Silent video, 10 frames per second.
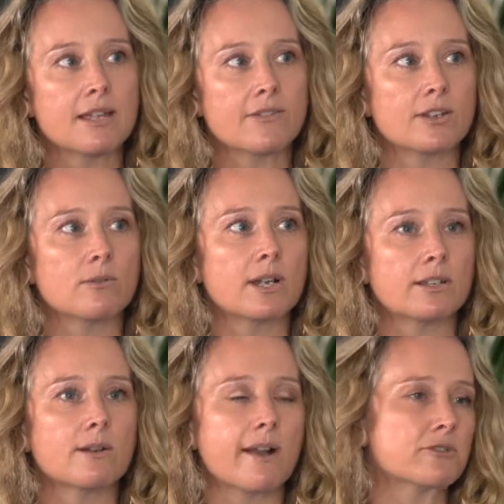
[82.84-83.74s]
then you
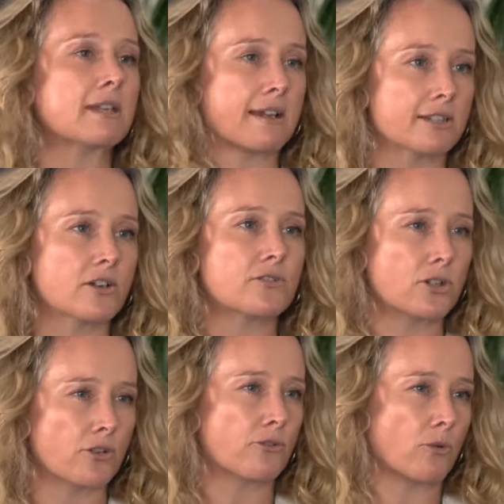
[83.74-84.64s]
have to allow yourself to
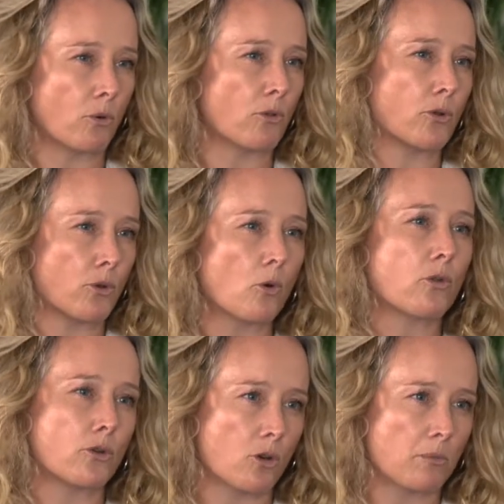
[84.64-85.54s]
go through all
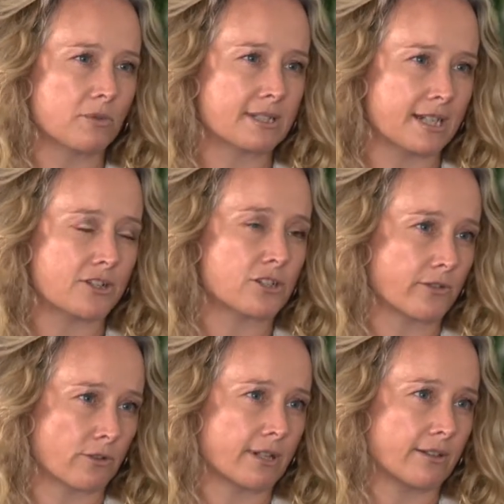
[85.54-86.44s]
the normal stages
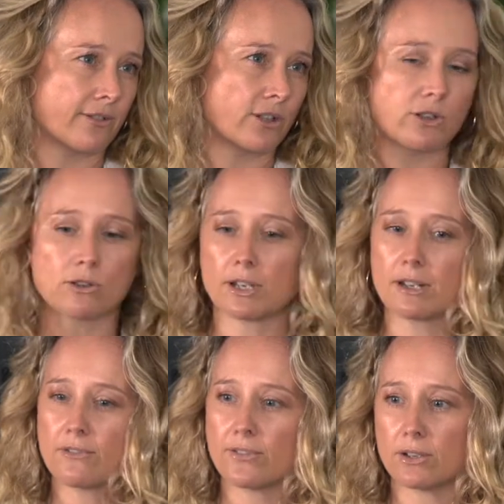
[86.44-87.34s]
of grief. You know, you're
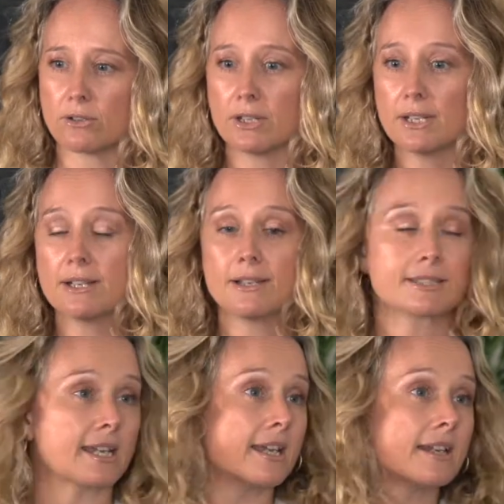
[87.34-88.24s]
going to feel
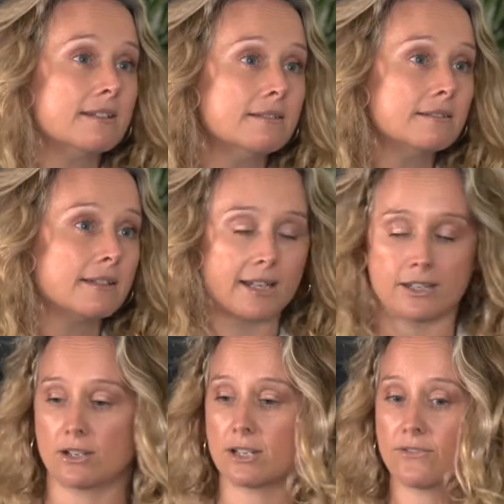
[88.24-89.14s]
scared and
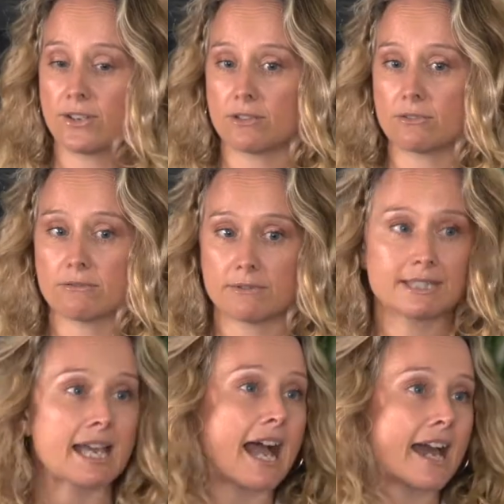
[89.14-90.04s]
you're going to feel
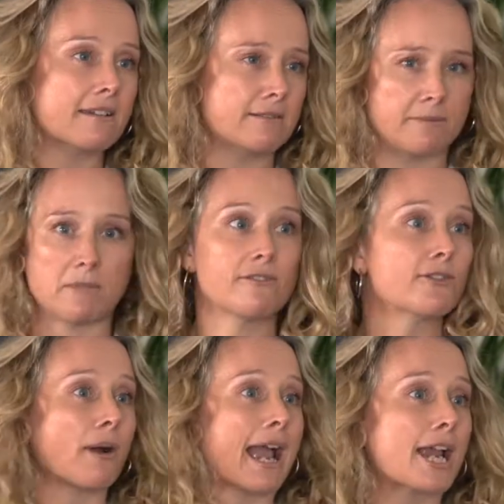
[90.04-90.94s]
sad. You might
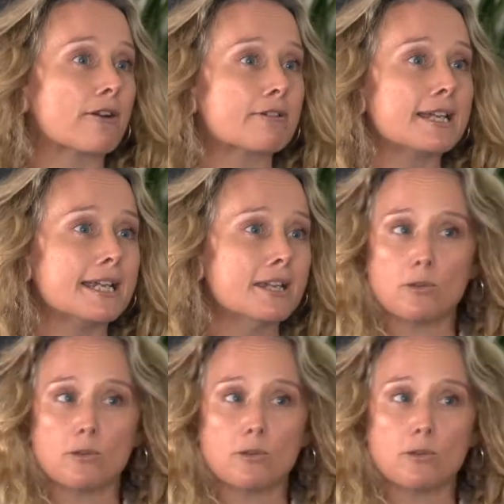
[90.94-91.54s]
feel angry,